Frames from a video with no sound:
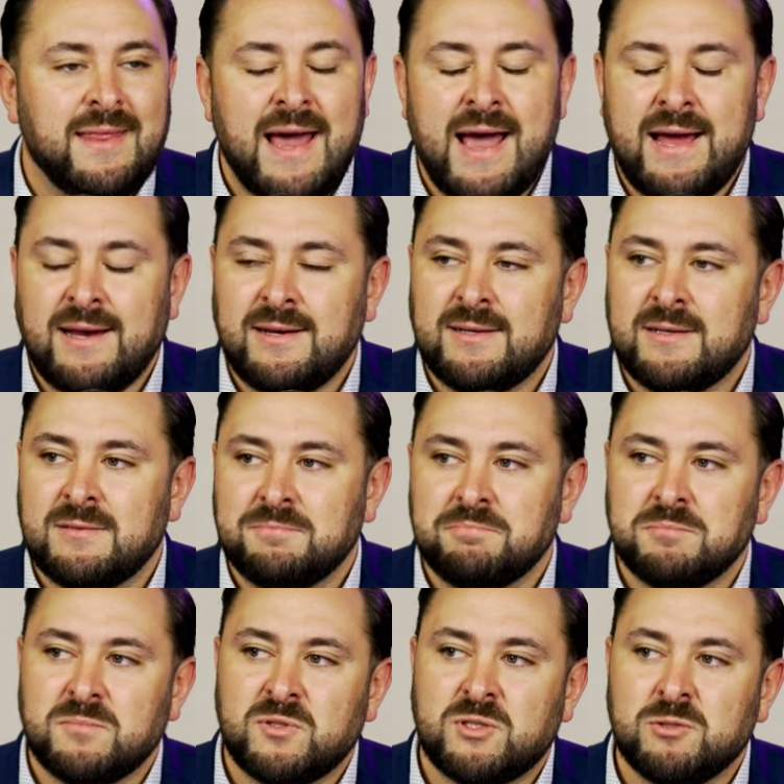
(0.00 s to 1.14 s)
that
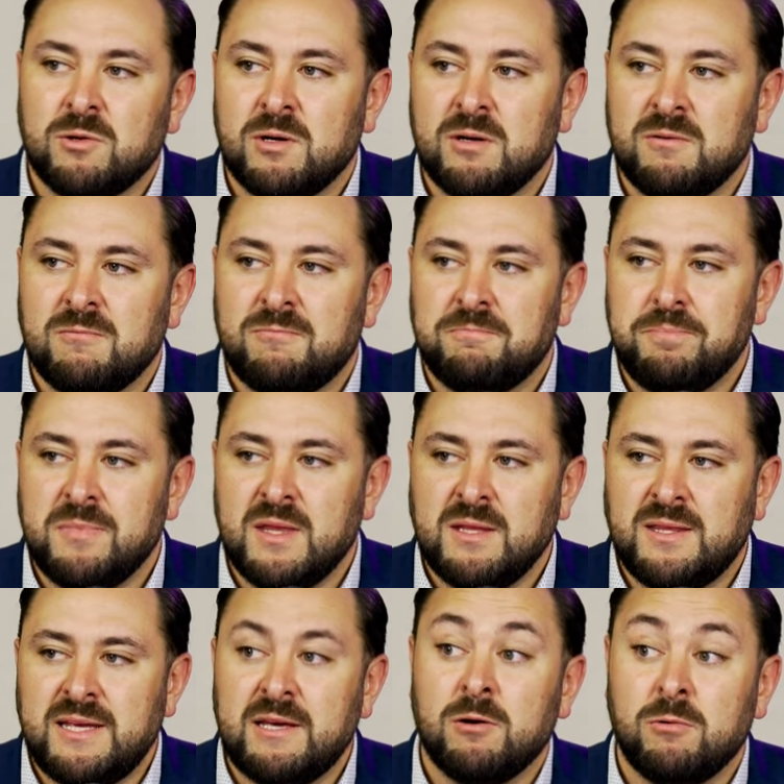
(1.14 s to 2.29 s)
sort of
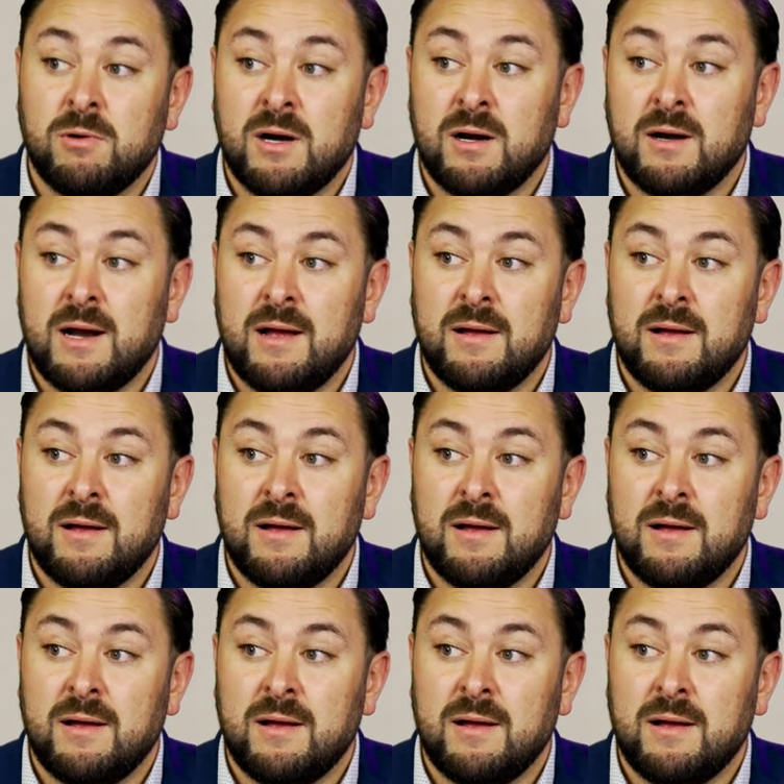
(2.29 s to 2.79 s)
deal where